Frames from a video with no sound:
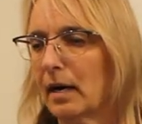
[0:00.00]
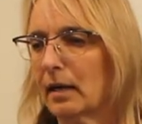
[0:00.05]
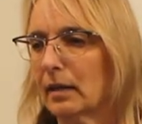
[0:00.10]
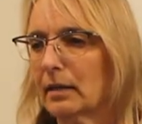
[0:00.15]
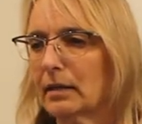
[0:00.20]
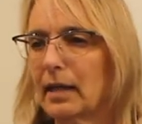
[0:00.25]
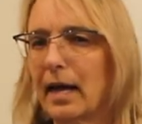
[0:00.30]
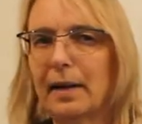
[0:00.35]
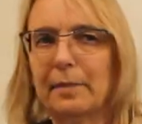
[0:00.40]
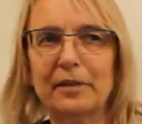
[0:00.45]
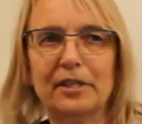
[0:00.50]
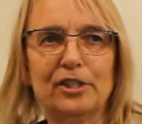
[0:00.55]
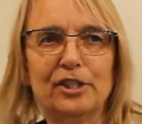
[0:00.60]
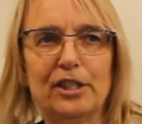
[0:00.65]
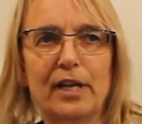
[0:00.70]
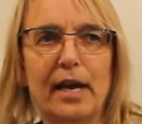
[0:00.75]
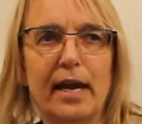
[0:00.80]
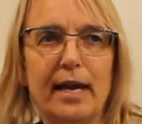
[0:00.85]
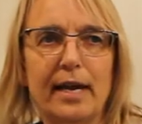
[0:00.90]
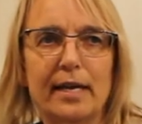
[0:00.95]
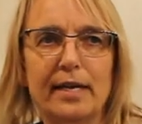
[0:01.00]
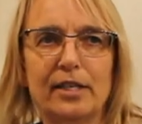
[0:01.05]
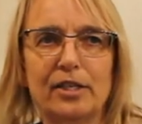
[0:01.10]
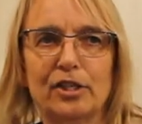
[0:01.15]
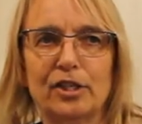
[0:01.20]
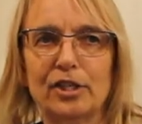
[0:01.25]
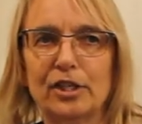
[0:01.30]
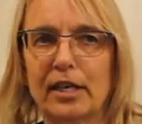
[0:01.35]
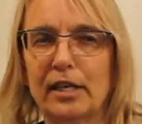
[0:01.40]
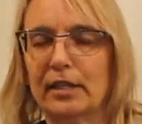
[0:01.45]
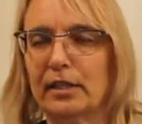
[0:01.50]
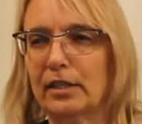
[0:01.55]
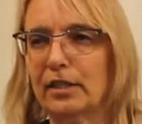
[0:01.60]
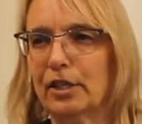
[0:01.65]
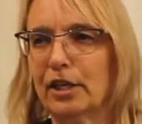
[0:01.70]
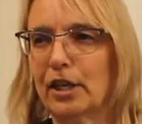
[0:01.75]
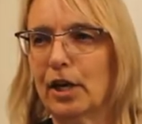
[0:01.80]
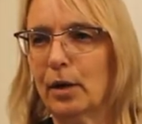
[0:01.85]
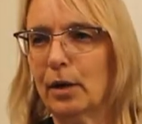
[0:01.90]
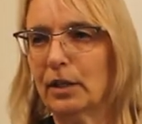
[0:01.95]
climate change and, you
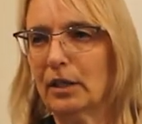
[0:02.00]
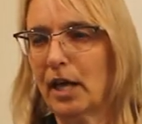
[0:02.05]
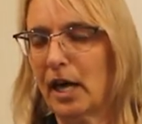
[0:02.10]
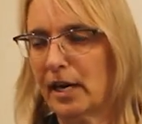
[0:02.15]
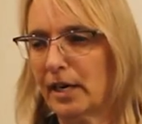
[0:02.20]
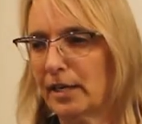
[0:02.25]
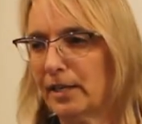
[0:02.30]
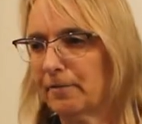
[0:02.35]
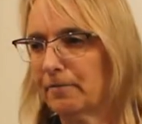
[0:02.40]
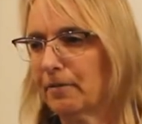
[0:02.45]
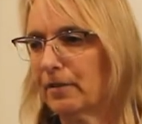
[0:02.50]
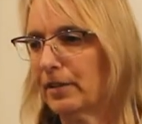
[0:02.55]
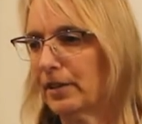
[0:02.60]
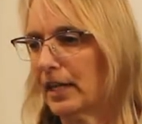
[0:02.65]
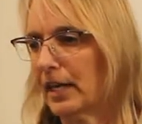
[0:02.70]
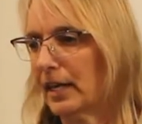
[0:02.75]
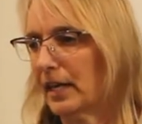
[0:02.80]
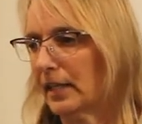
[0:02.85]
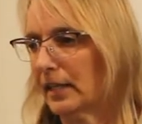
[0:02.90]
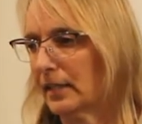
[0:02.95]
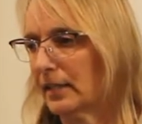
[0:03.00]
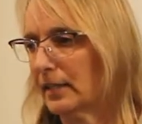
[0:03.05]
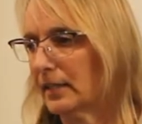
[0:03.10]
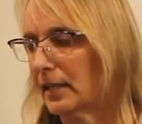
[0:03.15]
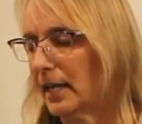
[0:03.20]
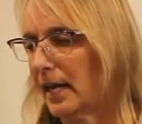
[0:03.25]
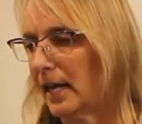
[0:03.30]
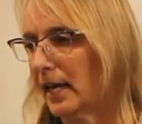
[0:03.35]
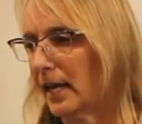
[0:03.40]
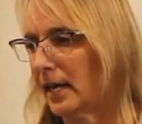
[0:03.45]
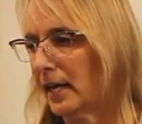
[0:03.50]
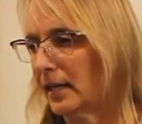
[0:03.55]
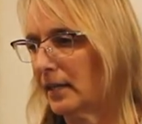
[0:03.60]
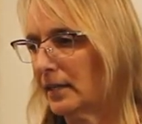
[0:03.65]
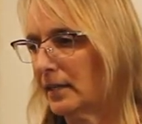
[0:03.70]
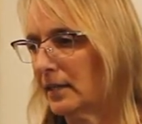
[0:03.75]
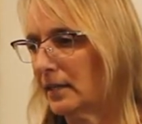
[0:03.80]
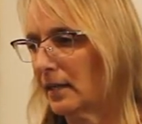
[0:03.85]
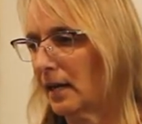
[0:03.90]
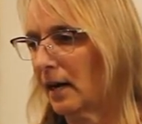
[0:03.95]
know, a lot of different things.
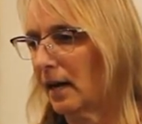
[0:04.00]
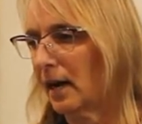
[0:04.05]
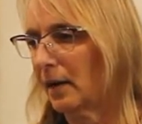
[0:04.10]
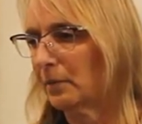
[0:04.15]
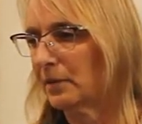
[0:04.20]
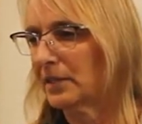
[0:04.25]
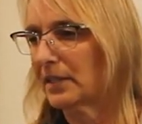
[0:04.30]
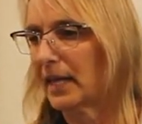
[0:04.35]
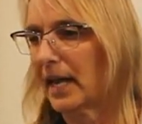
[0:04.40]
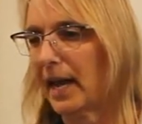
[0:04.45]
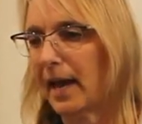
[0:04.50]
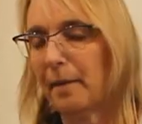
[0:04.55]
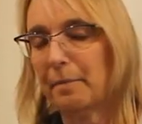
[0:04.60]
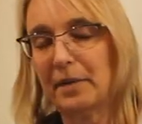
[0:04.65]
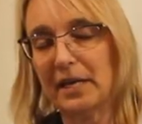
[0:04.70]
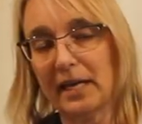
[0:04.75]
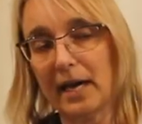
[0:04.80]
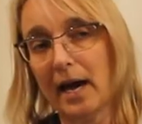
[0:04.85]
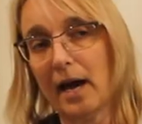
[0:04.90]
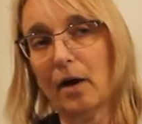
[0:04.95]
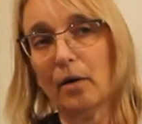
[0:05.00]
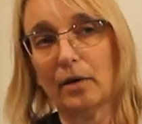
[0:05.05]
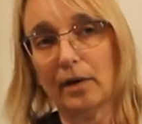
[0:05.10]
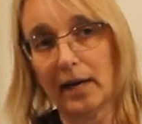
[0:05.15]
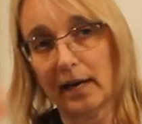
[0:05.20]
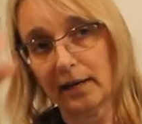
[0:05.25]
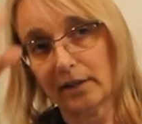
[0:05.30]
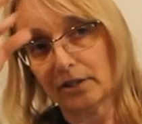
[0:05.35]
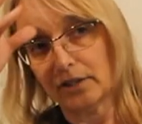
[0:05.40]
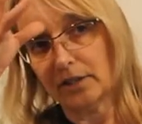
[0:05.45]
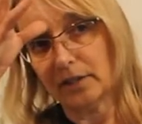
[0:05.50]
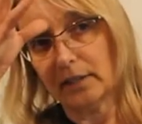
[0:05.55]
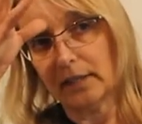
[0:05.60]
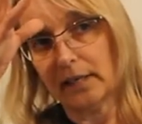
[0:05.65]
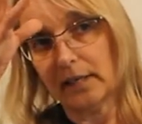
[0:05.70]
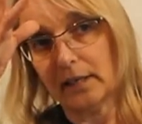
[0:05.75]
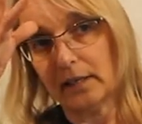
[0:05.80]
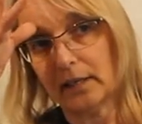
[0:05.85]
And I was camping out, actually,